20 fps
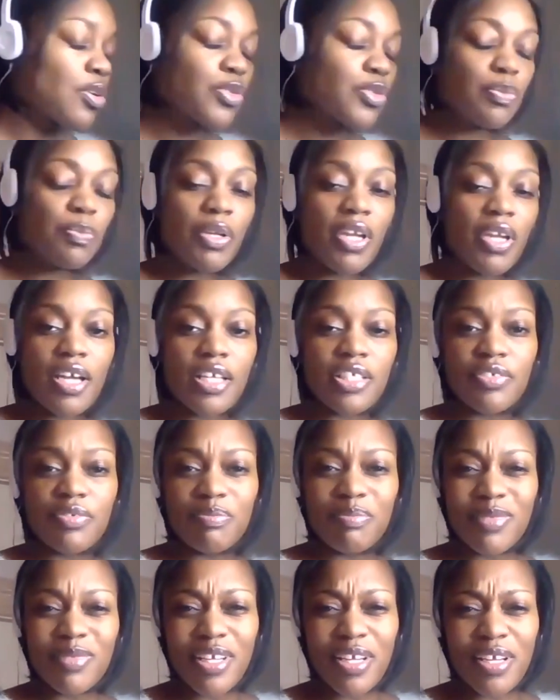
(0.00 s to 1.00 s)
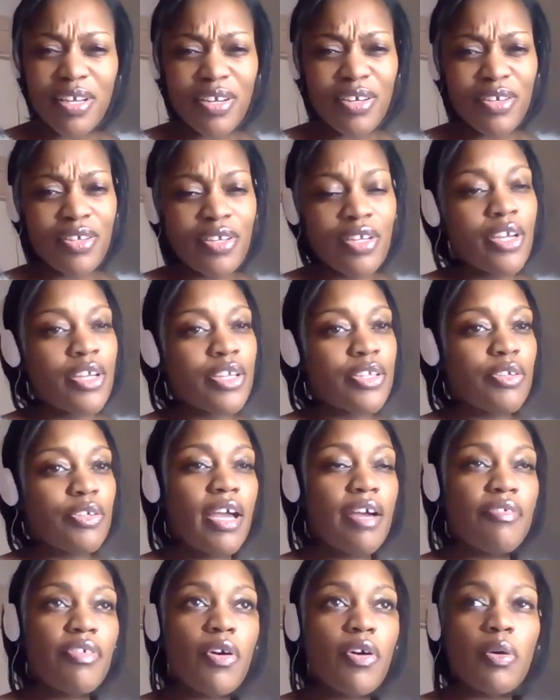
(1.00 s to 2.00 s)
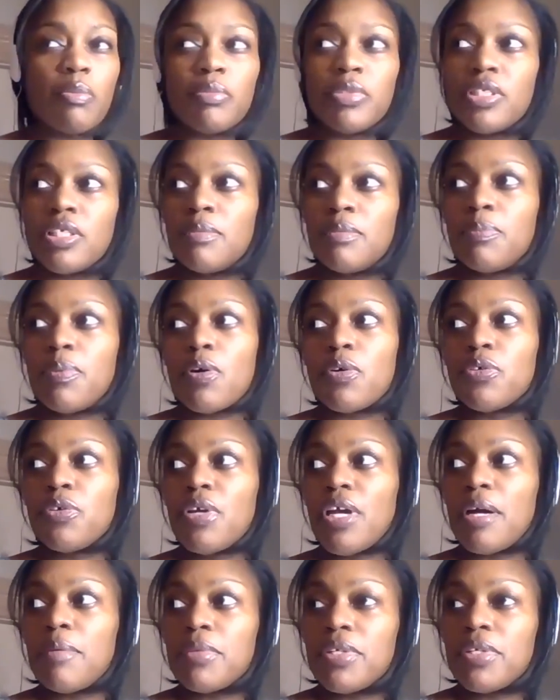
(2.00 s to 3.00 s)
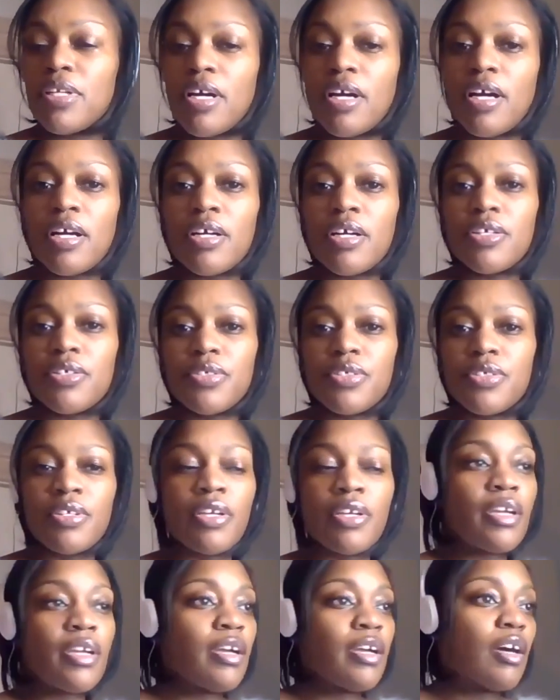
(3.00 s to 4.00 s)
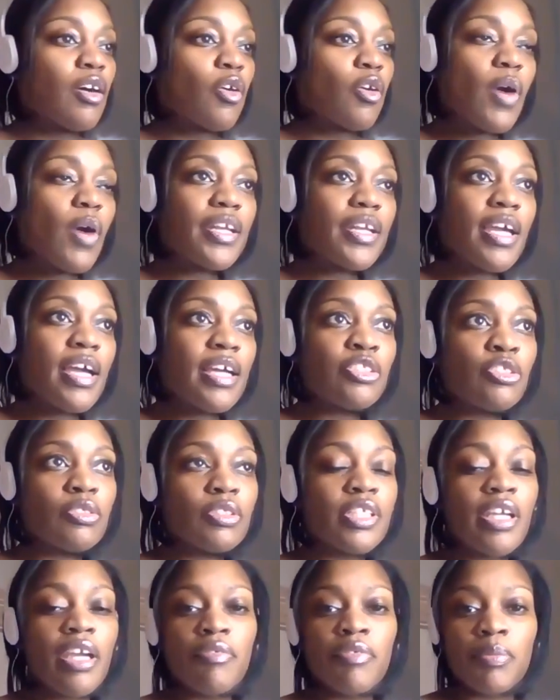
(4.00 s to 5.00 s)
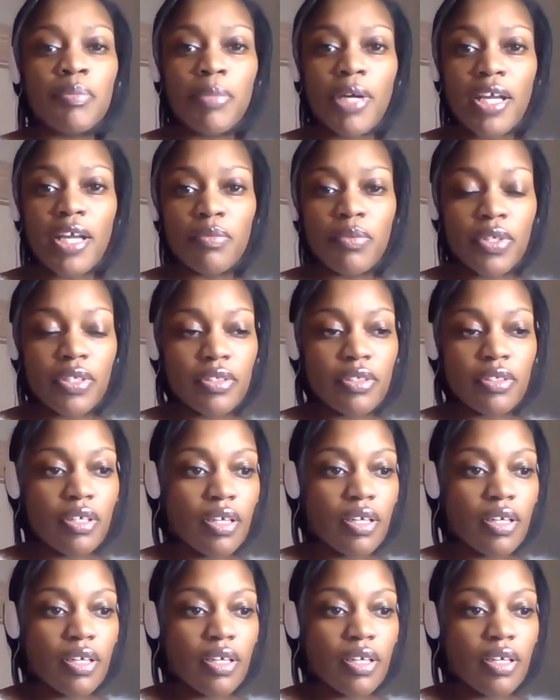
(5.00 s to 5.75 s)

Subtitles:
supplies from there. You have Home Depot, you have Menards. Quite naturally, everybody went